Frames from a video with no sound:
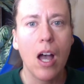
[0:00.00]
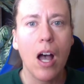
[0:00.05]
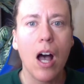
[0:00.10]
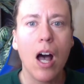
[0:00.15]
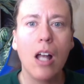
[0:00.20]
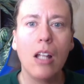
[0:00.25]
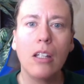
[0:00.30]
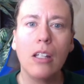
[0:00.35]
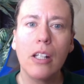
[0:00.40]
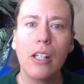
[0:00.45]

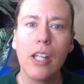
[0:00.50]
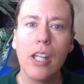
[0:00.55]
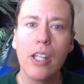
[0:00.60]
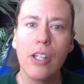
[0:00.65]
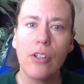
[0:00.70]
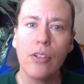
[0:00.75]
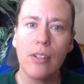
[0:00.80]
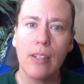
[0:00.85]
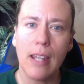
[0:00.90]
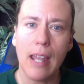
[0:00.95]
I'll look at
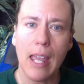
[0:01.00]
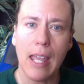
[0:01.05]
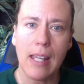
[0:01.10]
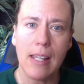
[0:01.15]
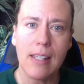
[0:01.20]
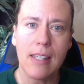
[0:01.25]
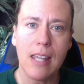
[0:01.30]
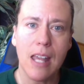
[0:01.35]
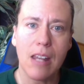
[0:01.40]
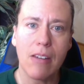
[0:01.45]
your
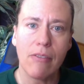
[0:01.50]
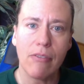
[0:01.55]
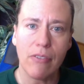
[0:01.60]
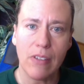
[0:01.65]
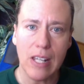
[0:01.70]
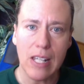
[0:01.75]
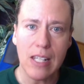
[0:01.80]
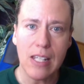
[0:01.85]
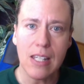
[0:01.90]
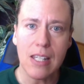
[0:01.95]
legs and
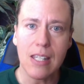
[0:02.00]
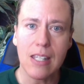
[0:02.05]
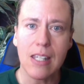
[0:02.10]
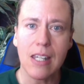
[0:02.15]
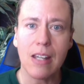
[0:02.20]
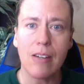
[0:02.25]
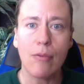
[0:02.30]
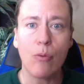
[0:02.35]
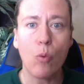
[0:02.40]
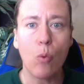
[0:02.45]
feet to
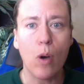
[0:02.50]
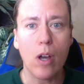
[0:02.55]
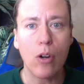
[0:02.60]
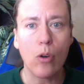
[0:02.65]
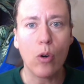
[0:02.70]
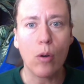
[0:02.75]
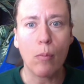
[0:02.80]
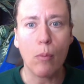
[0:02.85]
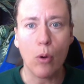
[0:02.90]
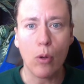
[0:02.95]
see if one
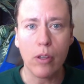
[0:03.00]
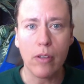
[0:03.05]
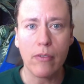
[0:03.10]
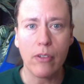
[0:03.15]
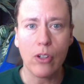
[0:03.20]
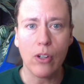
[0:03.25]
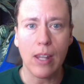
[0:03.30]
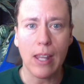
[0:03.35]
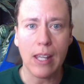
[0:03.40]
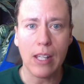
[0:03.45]
or both of
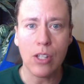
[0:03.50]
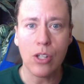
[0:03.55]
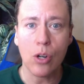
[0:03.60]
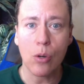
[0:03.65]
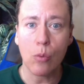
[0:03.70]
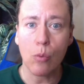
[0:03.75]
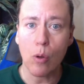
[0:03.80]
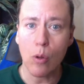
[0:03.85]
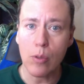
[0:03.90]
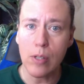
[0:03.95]
your legs
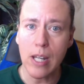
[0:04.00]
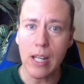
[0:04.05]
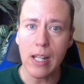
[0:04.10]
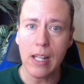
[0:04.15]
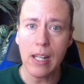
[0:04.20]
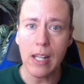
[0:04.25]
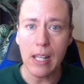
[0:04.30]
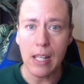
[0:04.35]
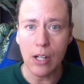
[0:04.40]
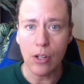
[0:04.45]
are
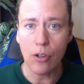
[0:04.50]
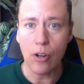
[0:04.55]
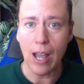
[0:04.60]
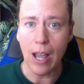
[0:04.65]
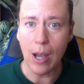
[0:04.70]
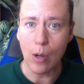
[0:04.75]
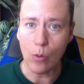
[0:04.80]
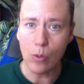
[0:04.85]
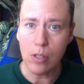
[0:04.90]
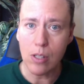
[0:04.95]
rotated in or
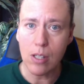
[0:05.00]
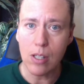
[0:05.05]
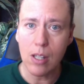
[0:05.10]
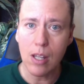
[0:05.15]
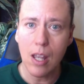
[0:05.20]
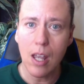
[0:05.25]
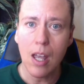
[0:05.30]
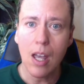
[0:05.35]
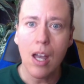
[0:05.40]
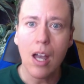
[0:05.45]
out.
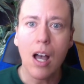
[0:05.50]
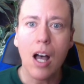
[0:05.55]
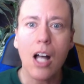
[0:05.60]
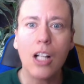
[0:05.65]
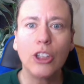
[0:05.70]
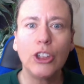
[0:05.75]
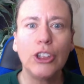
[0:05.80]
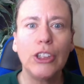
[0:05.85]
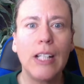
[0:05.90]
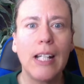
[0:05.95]

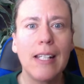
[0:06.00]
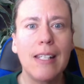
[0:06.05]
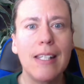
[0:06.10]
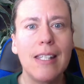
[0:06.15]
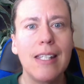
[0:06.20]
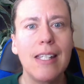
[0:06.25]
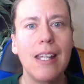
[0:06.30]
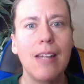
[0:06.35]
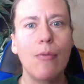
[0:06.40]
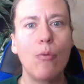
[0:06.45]
I'll check to
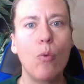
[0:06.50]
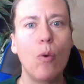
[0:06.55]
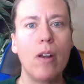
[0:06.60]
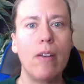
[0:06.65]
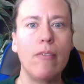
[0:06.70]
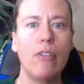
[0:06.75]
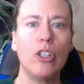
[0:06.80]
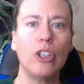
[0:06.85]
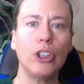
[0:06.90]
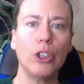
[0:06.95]
see if one
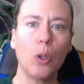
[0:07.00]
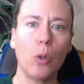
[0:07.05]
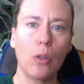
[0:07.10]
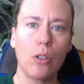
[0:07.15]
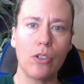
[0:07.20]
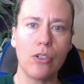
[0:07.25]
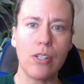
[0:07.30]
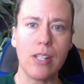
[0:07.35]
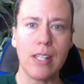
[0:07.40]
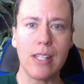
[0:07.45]
of your
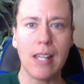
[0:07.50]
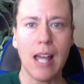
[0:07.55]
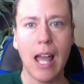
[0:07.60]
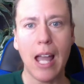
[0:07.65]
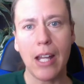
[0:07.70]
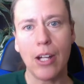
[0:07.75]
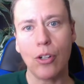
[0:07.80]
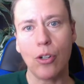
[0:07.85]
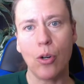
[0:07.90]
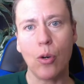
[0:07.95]
shoulders is
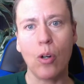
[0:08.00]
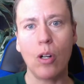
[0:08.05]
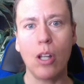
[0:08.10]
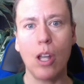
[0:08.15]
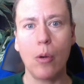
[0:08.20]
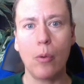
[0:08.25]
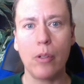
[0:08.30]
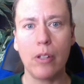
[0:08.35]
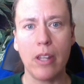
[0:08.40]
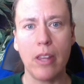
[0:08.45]
higher or
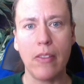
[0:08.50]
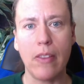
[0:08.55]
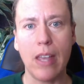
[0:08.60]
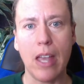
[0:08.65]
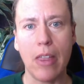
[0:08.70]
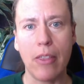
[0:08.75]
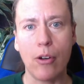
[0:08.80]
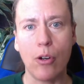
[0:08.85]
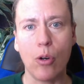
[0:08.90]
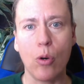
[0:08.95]
lower than the
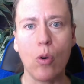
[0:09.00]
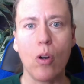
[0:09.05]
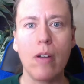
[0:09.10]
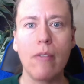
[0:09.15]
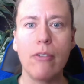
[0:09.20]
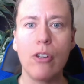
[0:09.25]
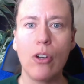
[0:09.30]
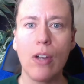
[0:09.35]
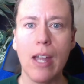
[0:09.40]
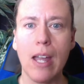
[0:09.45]
other, or
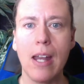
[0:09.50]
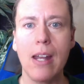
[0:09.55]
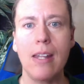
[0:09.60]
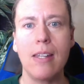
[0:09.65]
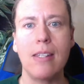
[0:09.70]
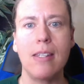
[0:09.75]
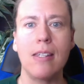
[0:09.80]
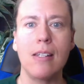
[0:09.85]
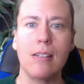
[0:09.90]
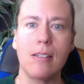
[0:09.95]
if your head
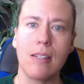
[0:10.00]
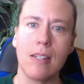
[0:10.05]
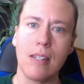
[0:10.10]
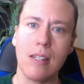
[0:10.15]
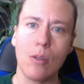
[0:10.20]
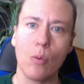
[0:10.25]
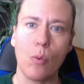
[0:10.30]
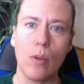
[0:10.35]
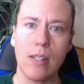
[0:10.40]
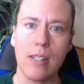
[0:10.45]
is tilted
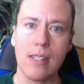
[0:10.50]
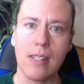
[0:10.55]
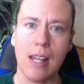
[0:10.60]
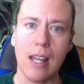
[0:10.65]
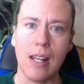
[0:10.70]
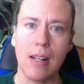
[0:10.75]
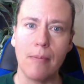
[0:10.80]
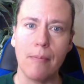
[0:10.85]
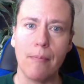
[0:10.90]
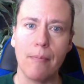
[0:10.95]
to one side.